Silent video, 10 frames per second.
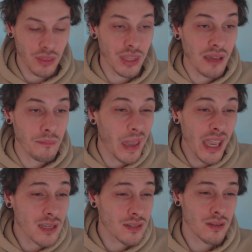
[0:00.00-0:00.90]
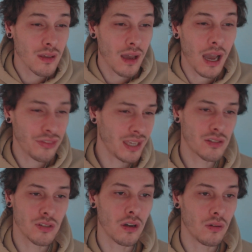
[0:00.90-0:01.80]
theme based? I think
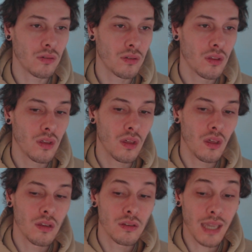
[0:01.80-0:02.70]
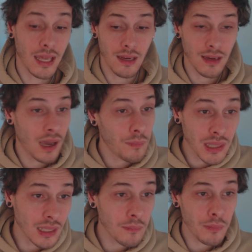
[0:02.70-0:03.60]
so. Can it not be
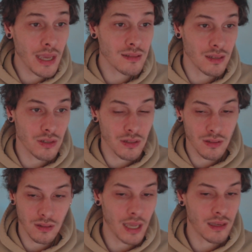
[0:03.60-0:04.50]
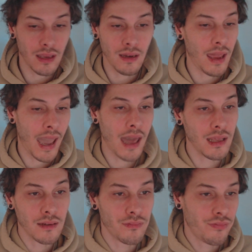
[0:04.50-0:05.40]
theme based and just like an
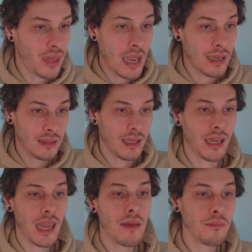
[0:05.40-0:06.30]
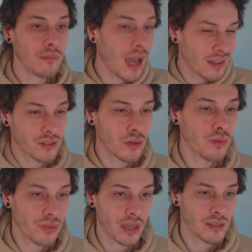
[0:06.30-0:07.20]
added thing in the game? I
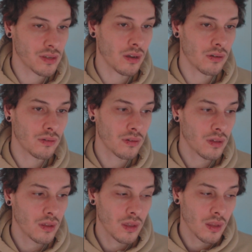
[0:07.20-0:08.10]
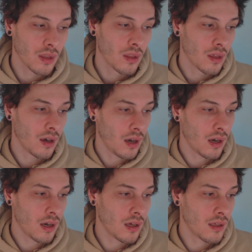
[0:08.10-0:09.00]
do think so.
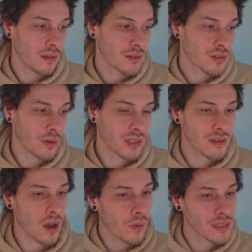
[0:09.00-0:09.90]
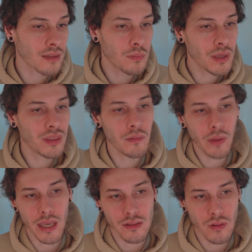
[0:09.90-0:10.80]
So it doesn't always have to be theme
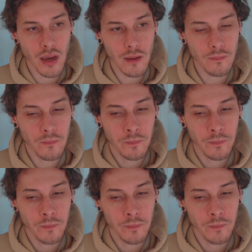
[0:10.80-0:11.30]
based, right?